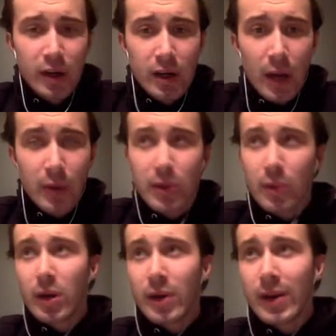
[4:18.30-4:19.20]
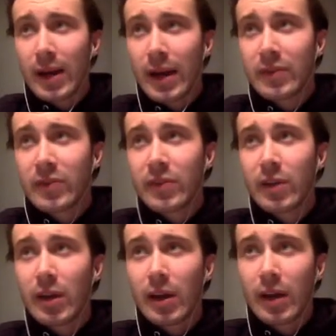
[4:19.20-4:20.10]
With the Wildlands,
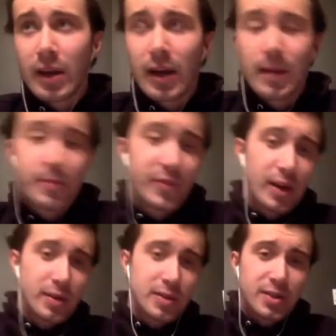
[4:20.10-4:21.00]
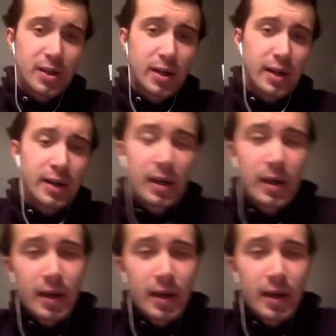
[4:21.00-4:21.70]
it comes out the side,